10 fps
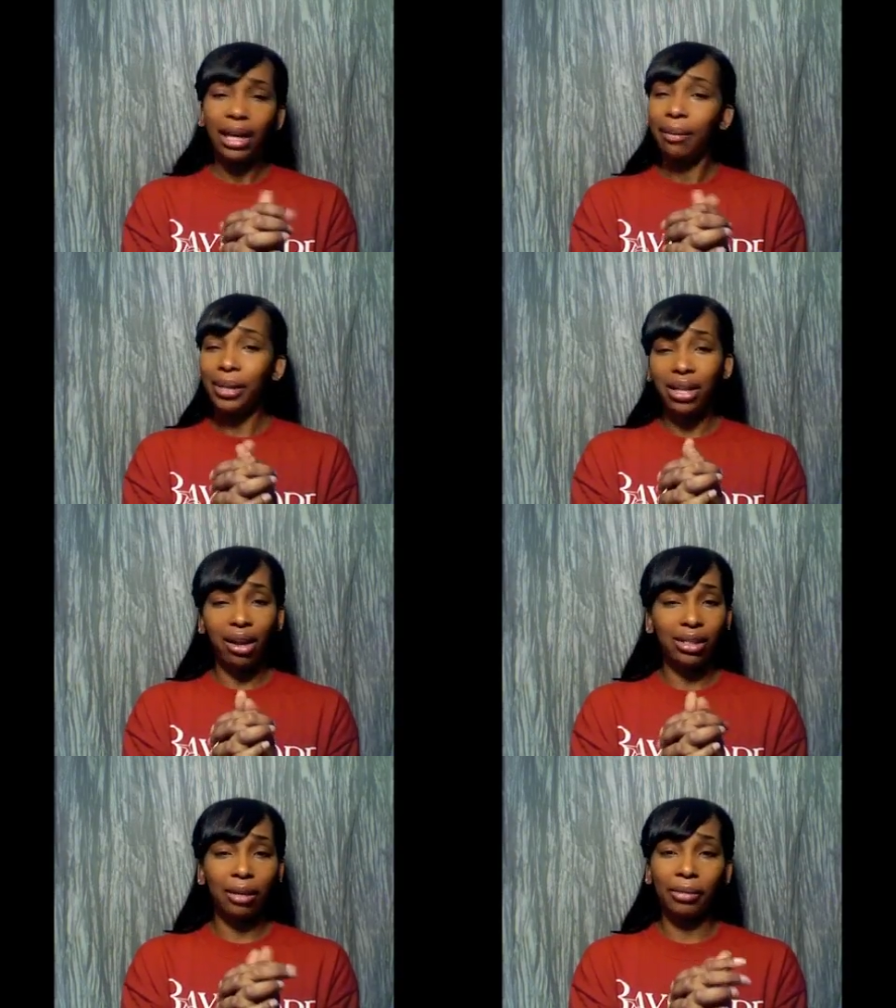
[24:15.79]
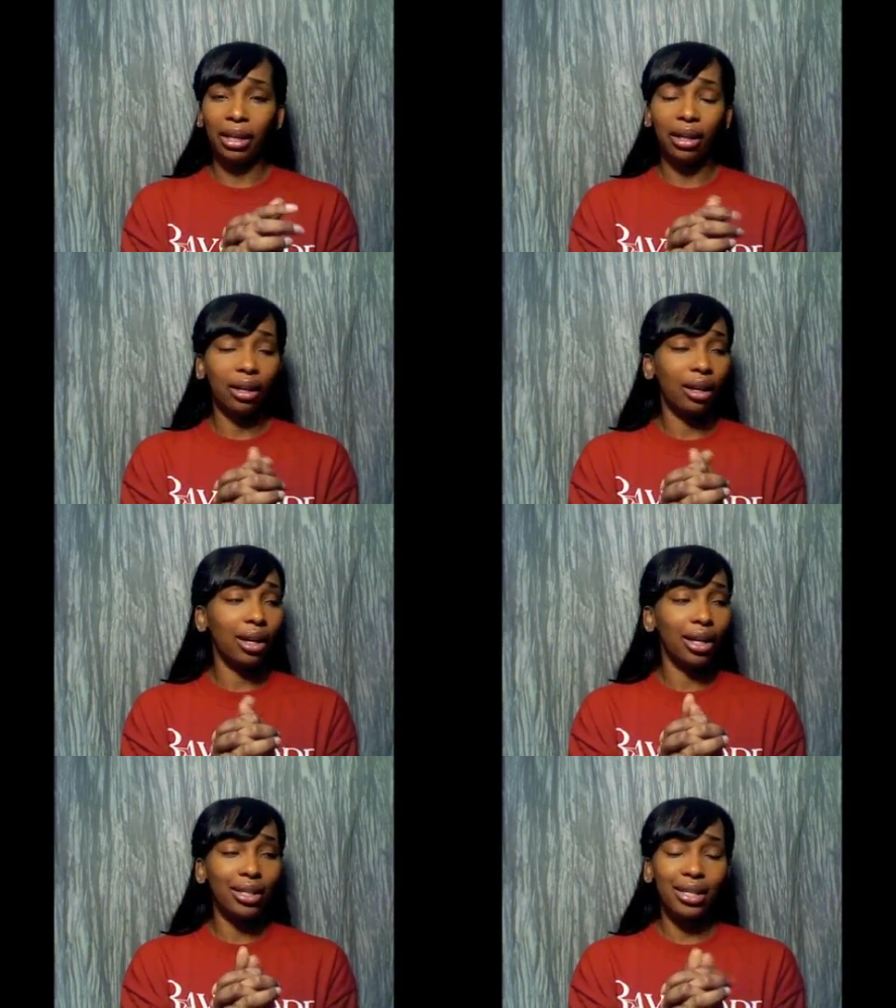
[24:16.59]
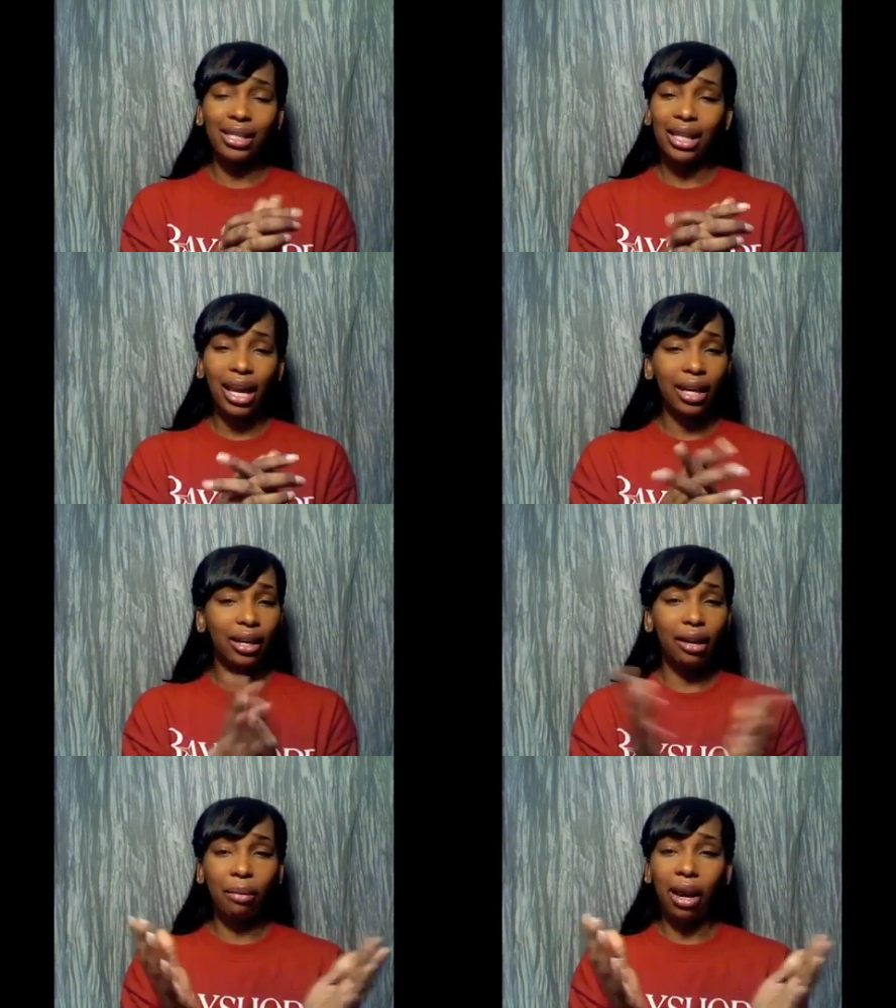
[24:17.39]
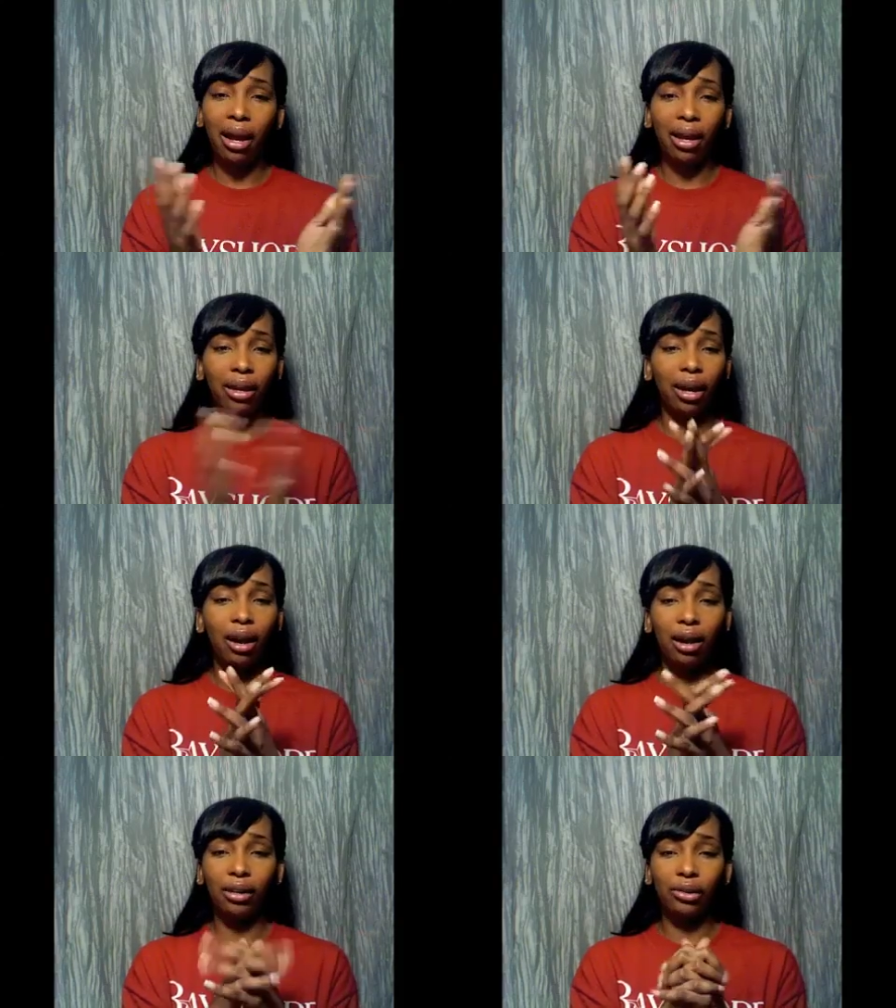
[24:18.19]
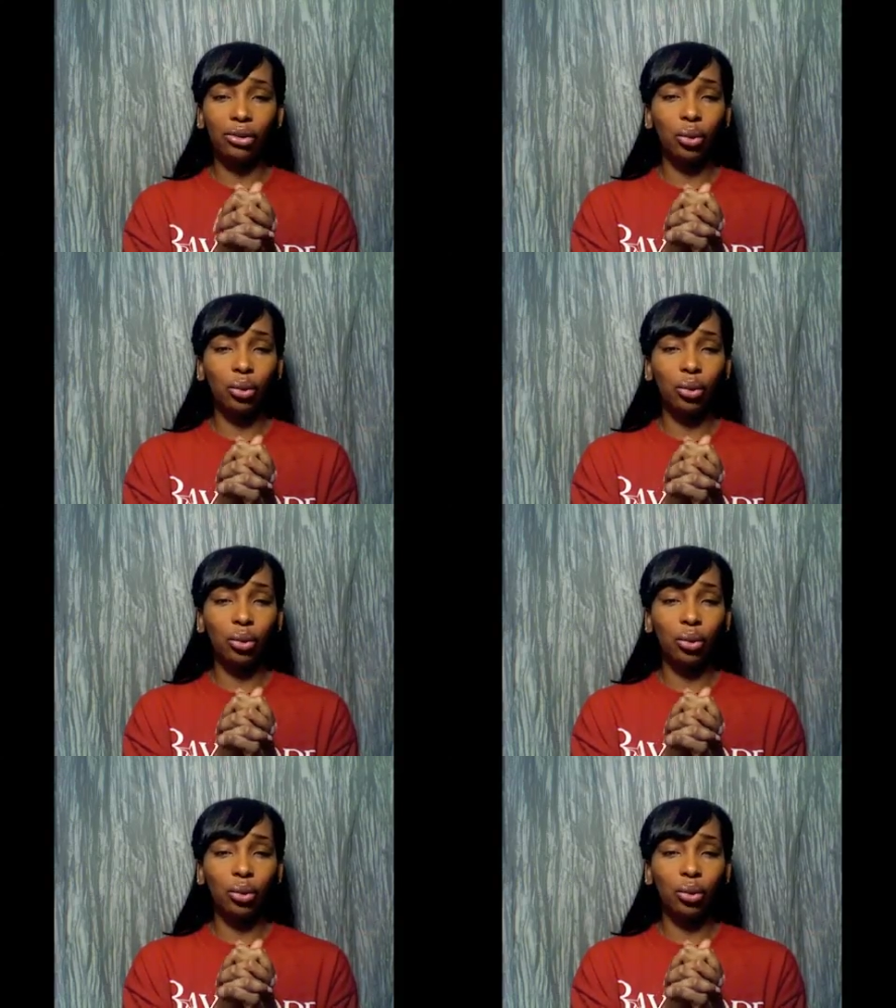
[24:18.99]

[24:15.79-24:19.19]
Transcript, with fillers: let me tell y'all something just like in my uh,